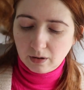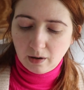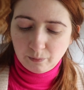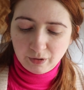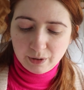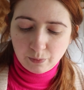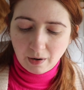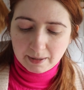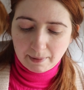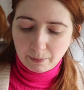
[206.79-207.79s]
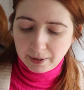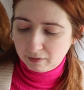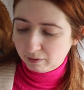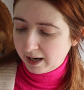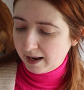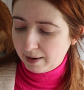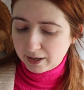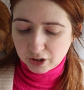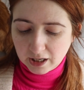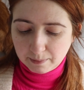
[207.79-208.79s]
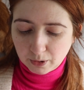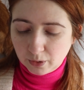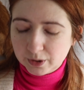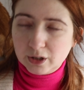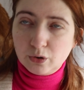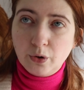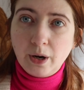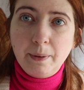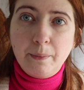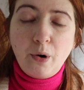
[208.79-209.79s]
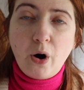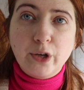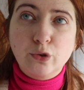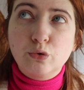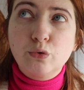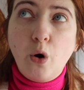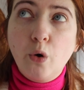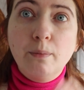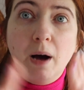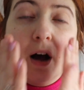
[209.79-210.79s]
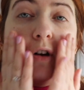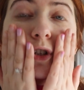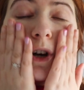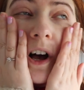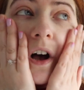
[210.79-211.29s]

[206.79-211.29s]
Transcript: I'm really worried about when I run out, actually, because it's gone up in price so much.